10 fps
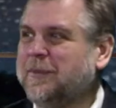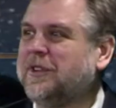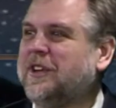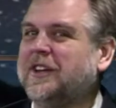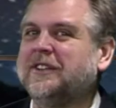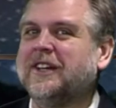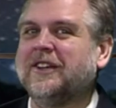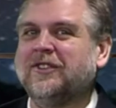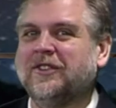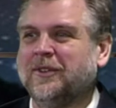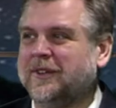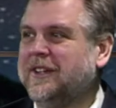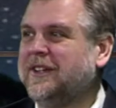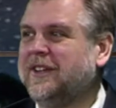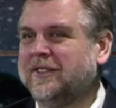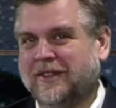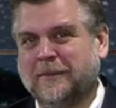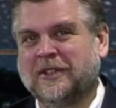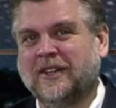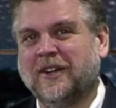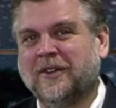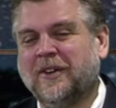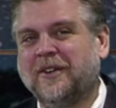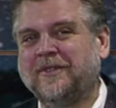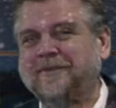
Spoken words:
We'll talk to you again soon. This is Liberty Town Hall.